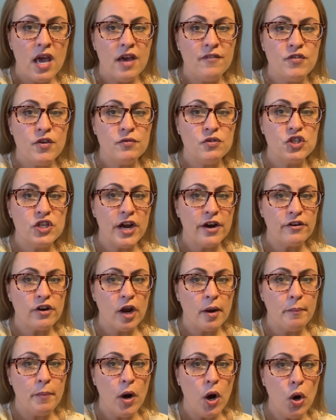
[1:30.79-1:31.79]
If you've shared
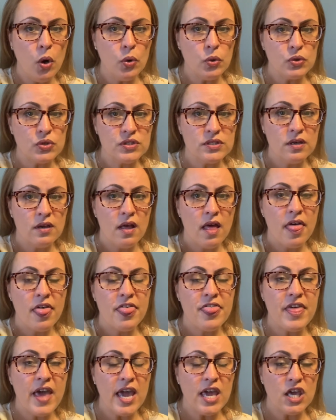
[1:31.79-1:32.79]
our post,
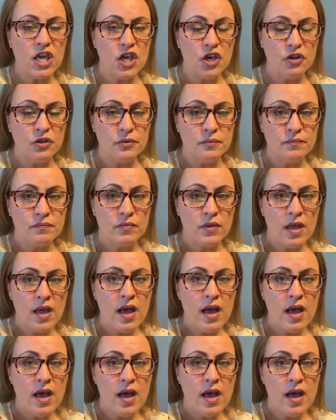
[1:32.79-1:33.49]
thank you.